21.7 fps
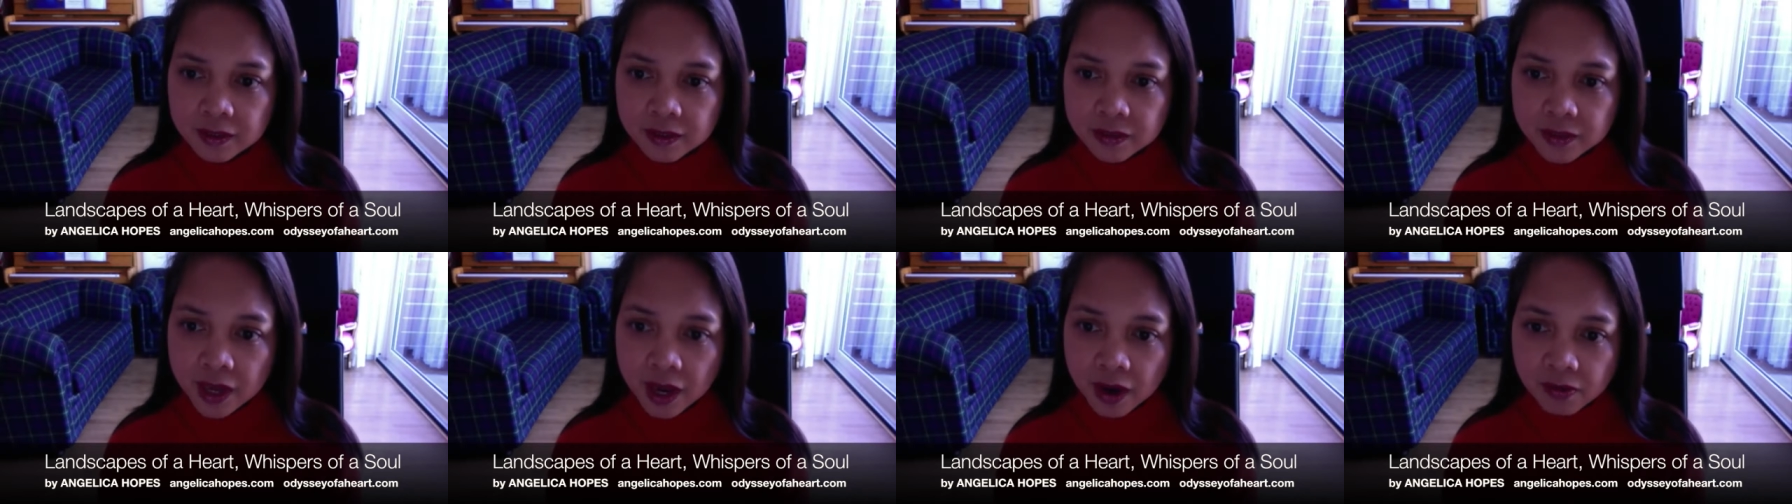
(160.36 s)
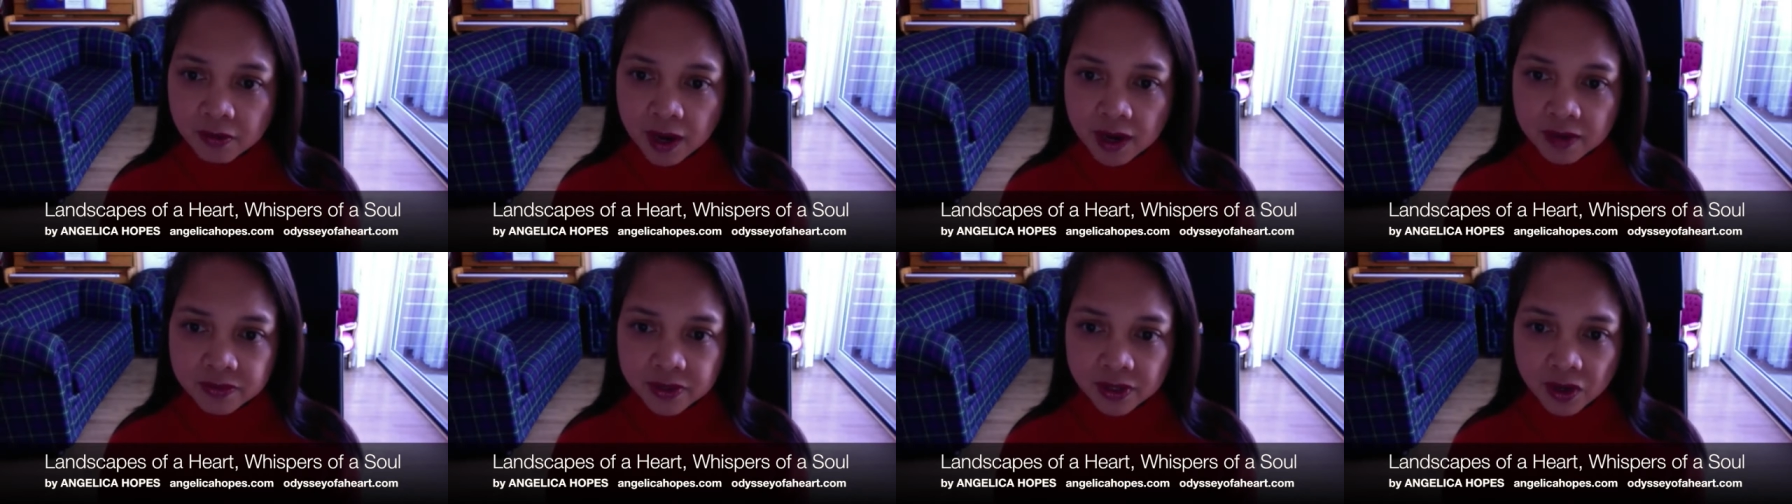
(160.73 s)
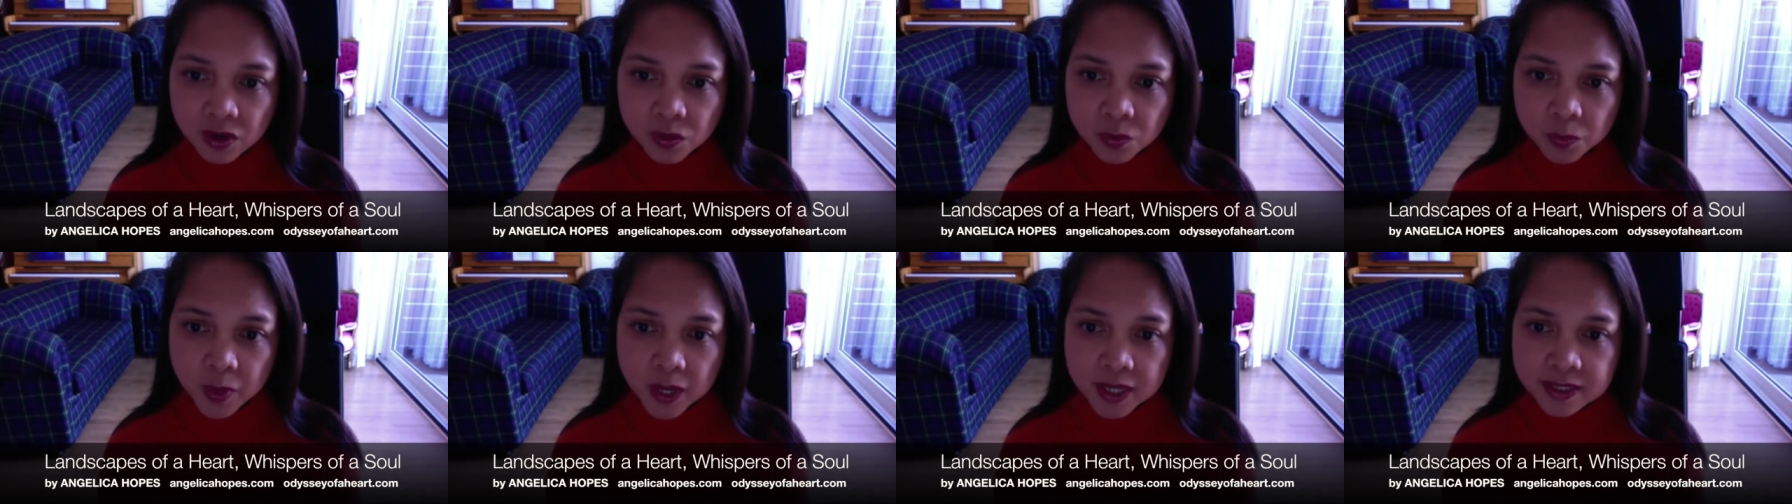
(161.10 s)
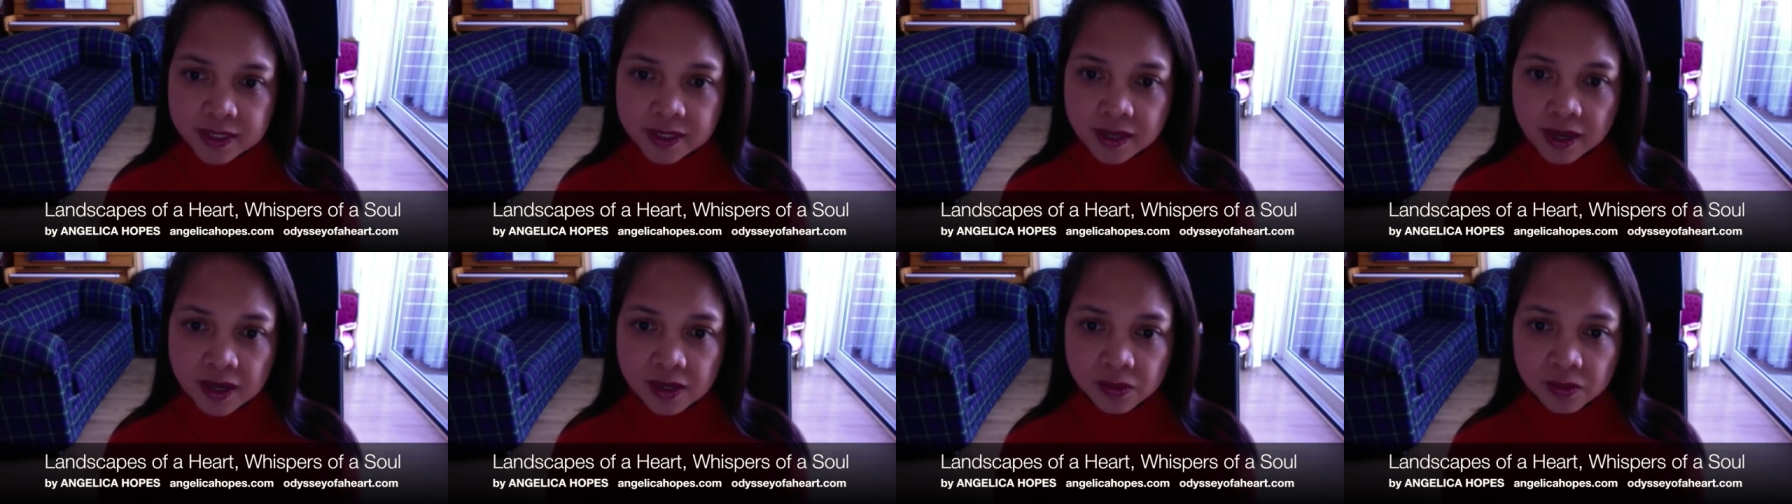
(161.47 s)
They arrived around past
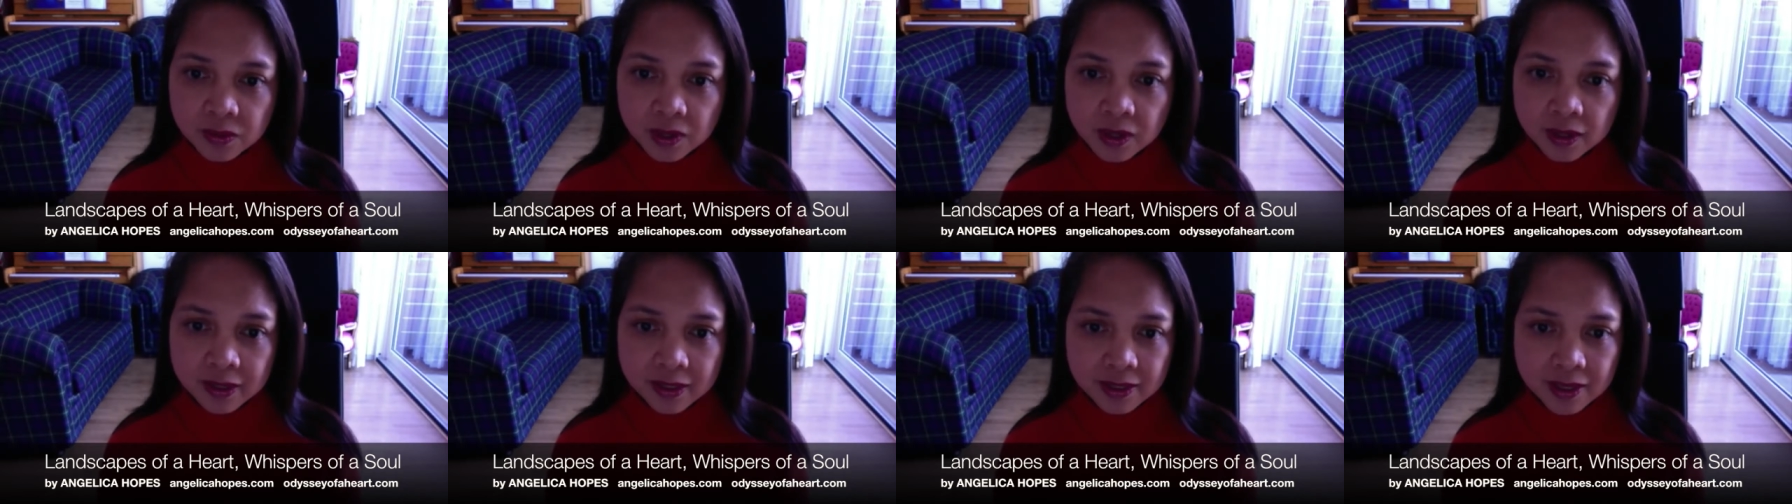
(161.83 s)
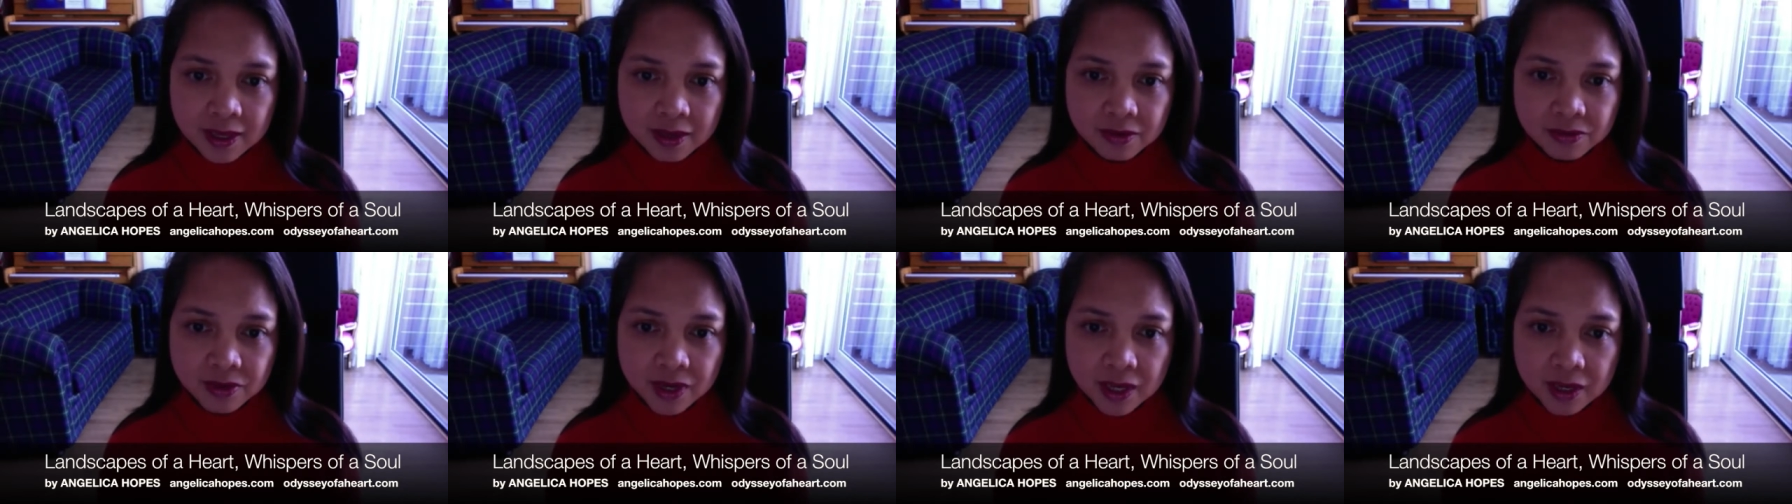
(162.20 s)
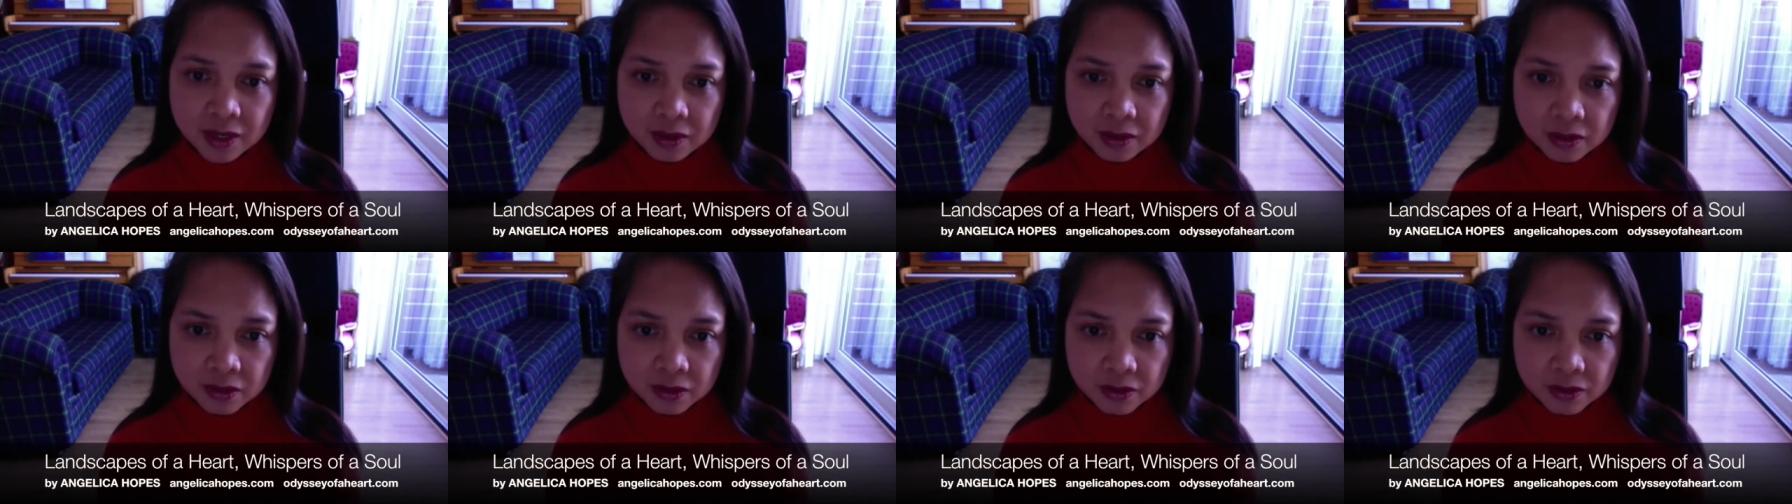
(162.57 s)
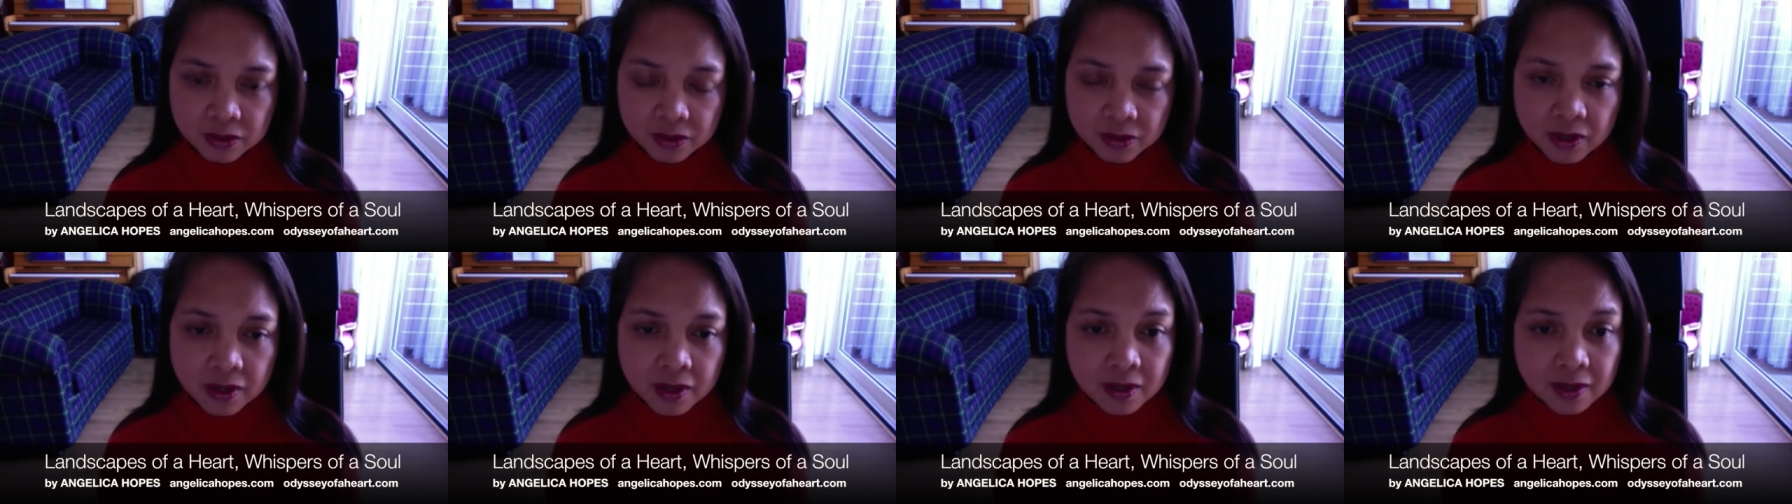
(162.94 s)
nine o'clock in the evening at
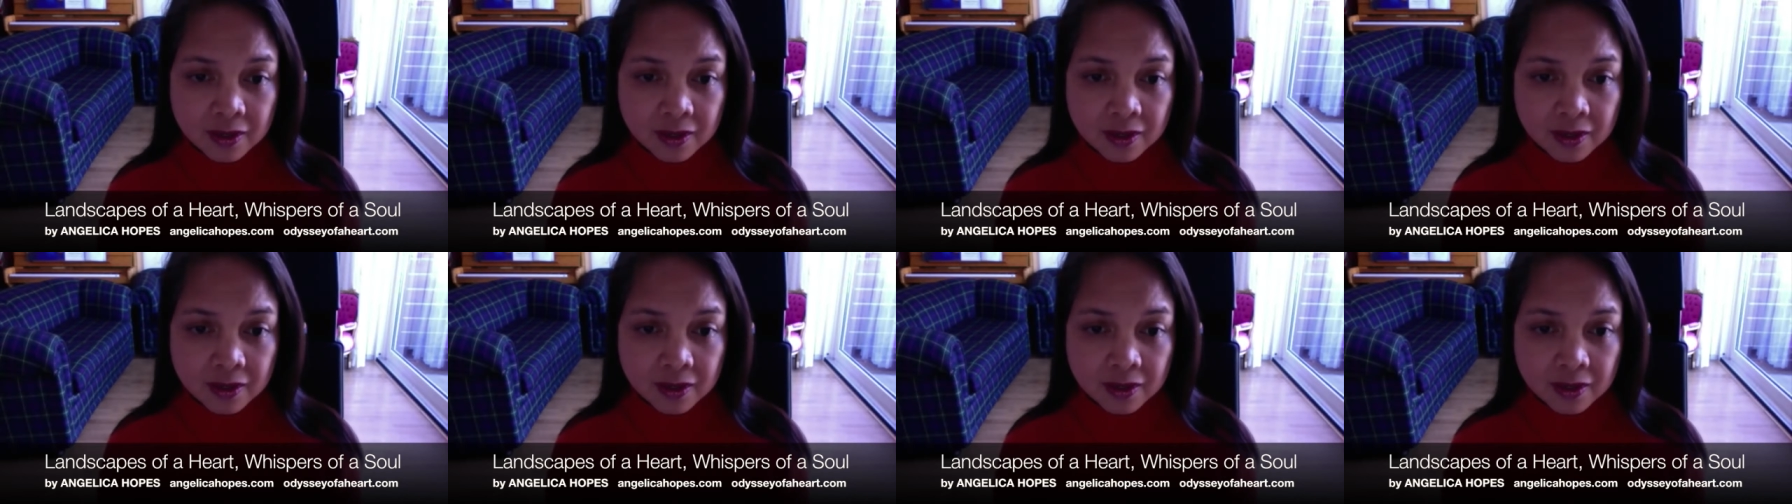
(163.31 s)
Chur,